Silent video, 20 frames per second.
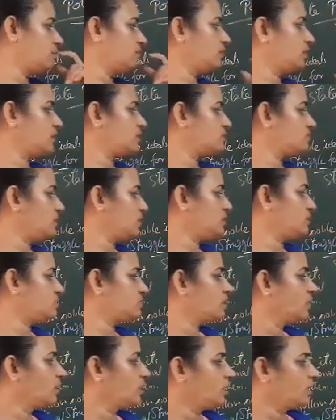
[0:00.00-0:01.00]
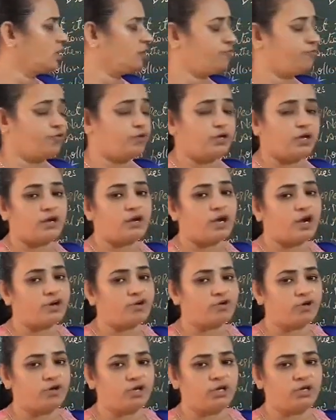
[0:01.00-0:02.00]
This means if we are
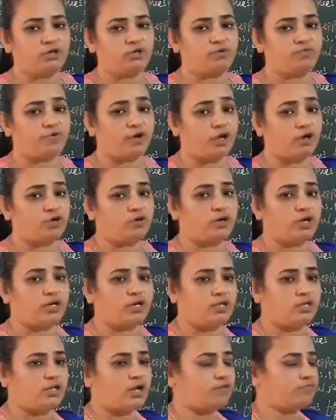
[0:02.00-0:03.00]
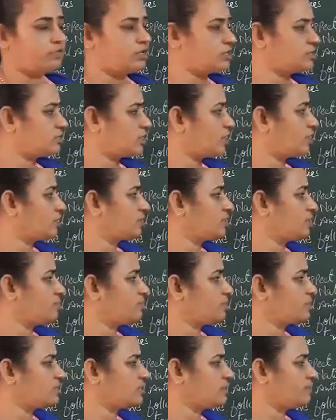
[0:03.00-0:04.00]
not going to follow any of these directive
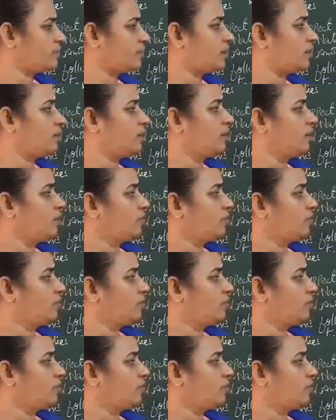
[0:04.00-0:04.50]
principles